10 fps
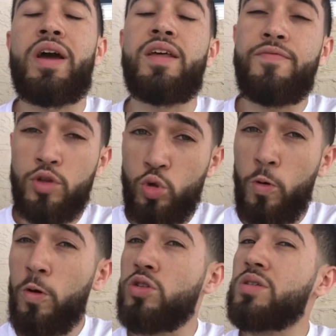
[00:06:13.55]
And if you
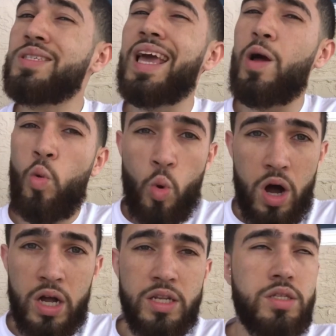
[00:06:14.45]
do, just get
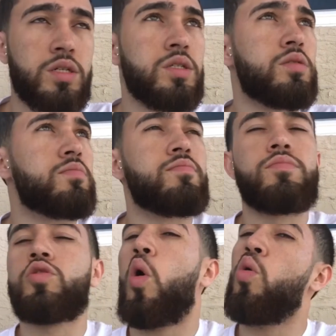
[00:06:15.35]
one.
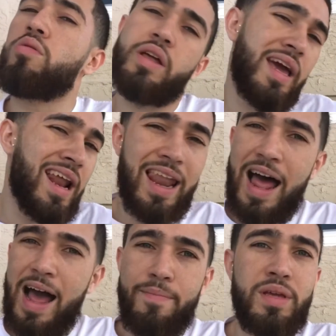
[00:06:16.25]
Don't get a
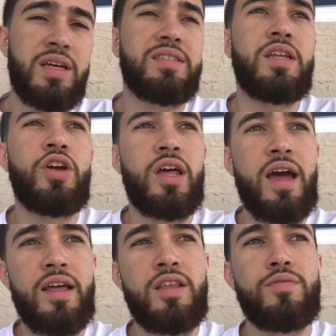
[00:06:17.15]
lot, because then you're gonna
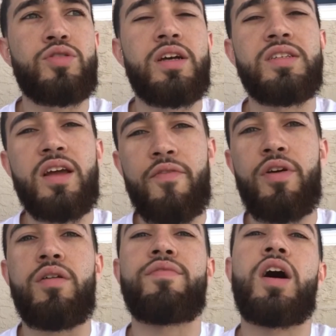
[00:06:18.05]
end up trying to get
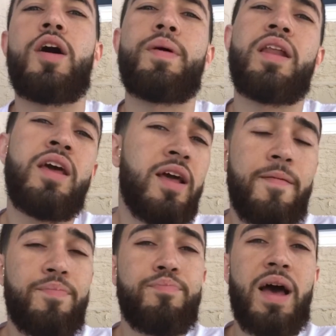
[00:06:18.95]
rid of them and
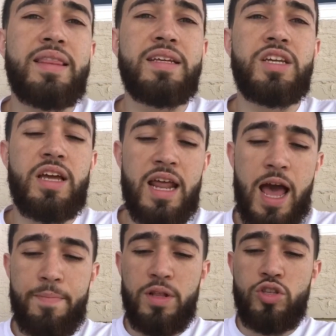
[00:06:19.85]
bad things are gonna
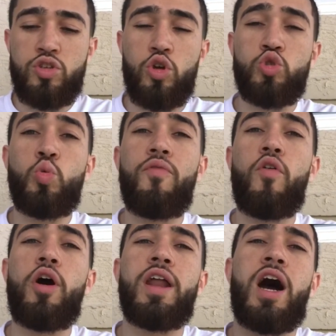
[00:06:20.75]
happen. So to
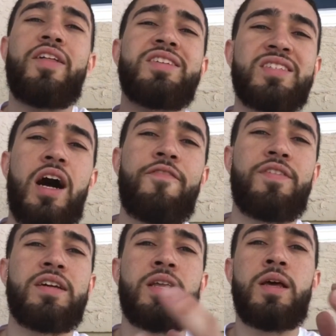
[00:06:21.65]
avoid all this
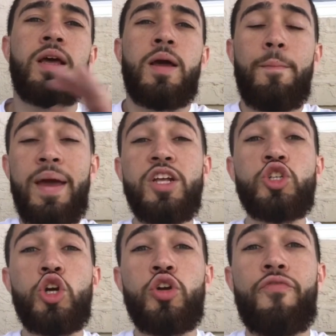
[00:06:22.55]
conflict, make
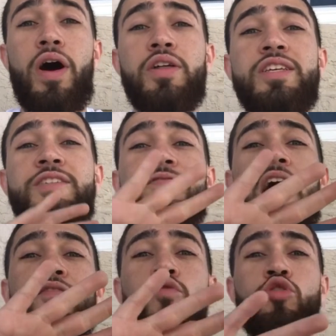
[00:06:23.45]
sure you follow these
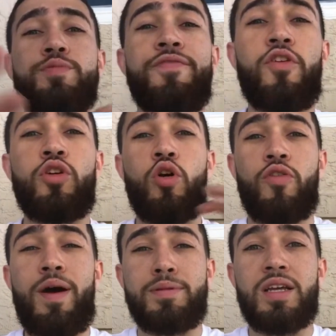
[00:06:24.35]
5 rules before you go to
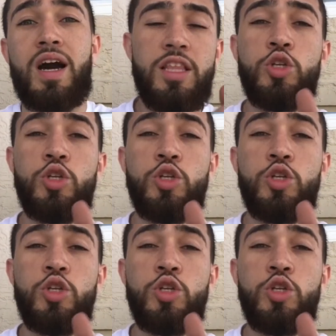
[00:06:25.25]
Repticon.